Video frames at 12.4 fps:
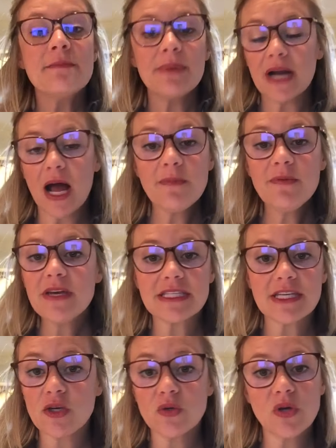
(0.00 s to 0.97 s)
but
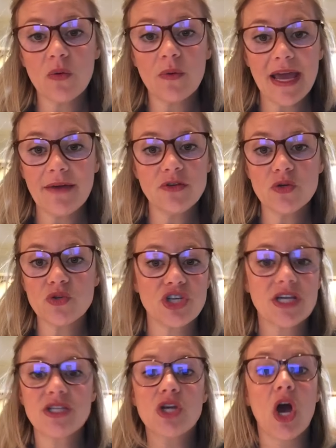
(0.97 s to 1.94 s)
obviously you don't have to
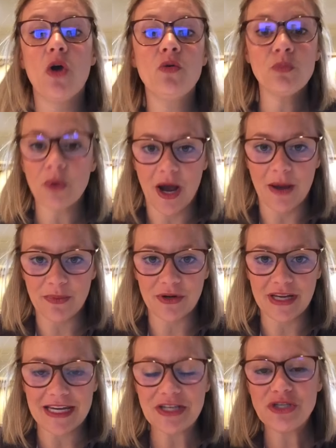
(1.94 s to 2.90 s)
just own
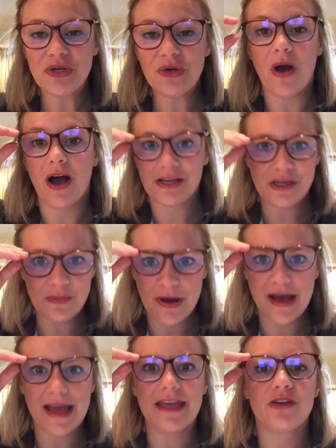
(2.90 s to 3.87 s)
property to
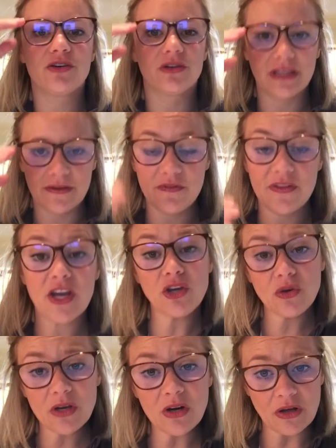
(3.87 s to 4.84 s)
occupy it or live there.
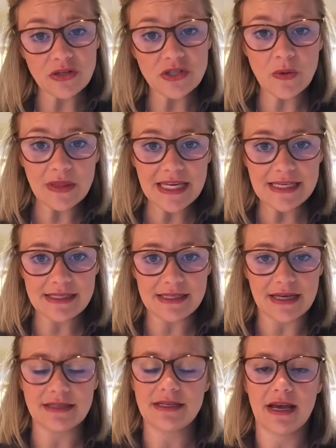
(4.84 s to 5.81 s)
You can also lease
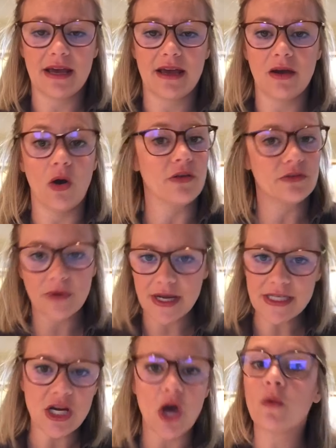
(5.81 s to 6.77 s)
it,
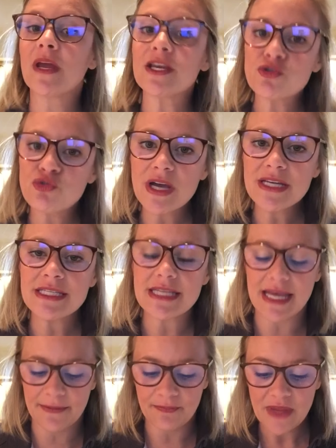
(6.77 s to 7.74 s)
otherwise known as
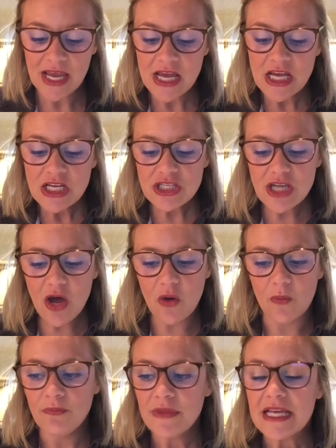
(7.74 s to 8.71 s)
renting.
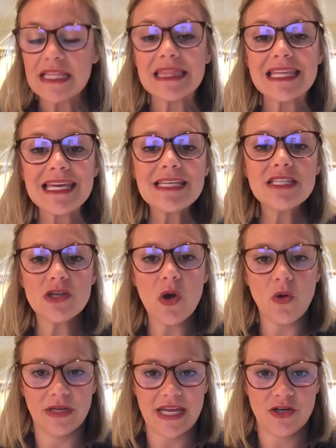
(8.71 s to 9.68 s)
So,
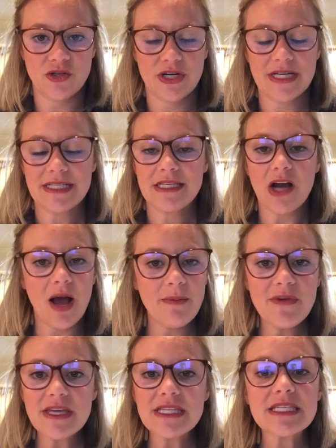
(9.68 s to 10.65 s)
leasehold interest.
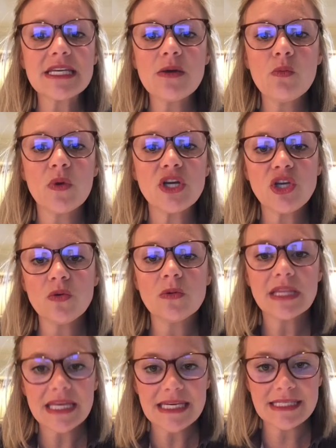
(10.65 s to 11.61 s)
Obviously, when
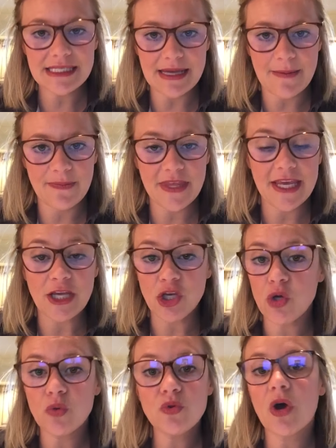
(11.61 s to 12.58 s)
you lease something,
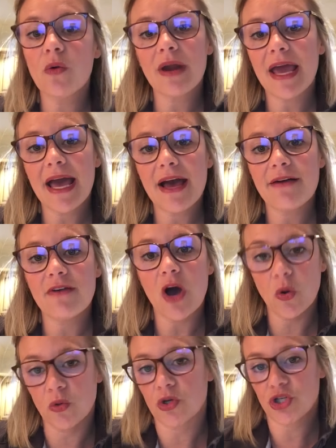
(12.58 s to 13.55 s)
you don't have
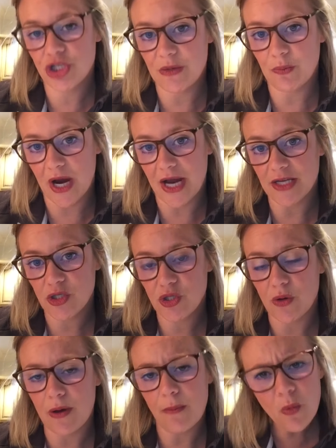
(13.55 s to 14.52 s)
ownership rights
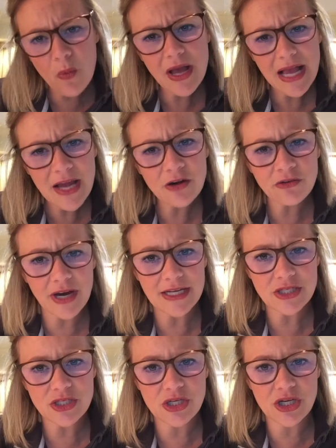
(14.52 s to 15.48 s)
to it. But what kind of
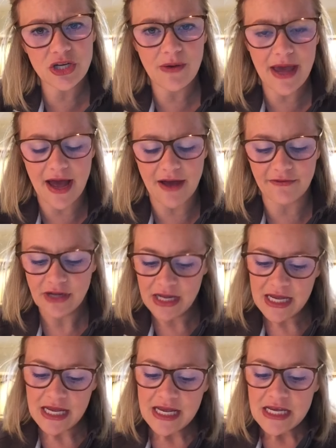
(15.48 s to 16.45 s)
rights do you have?
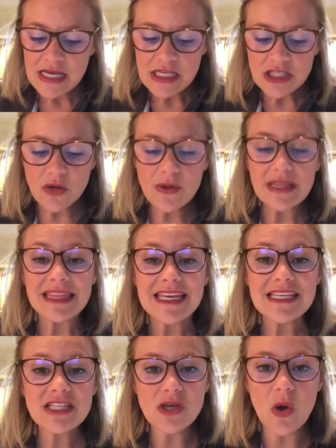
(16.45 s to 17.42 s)
So, a
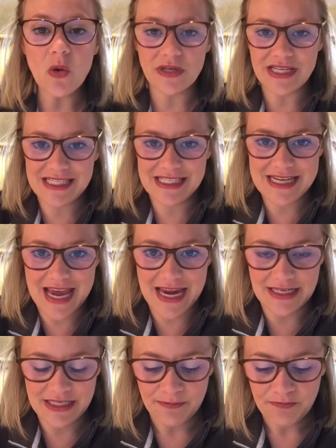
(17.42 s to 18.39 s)
leasehold
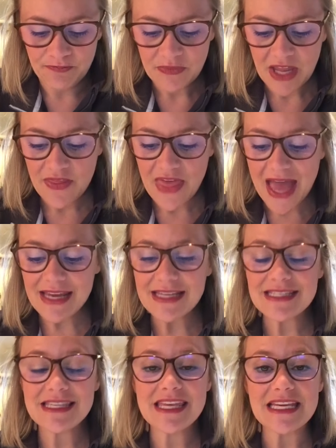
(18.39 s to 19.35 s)
estate, that
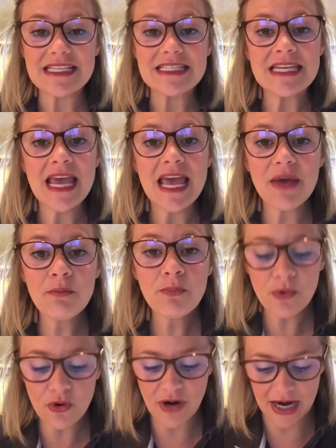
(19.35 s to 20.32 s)
is the
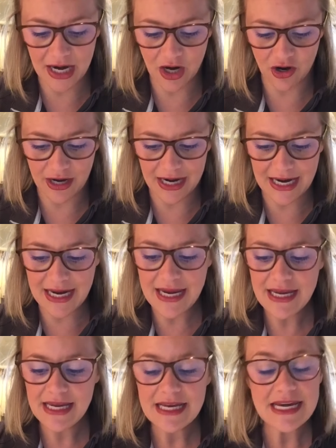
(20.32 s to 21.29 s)
temporary
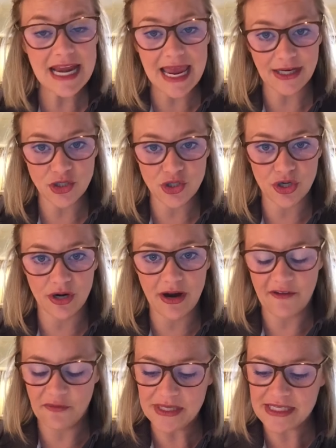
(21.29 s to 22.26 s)
nature
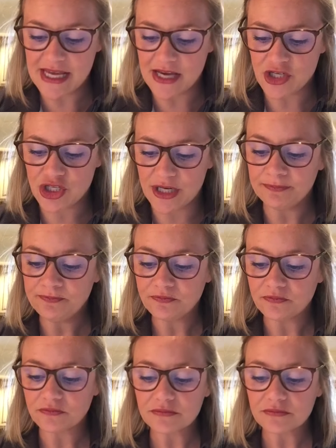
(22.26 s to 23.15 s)
of possession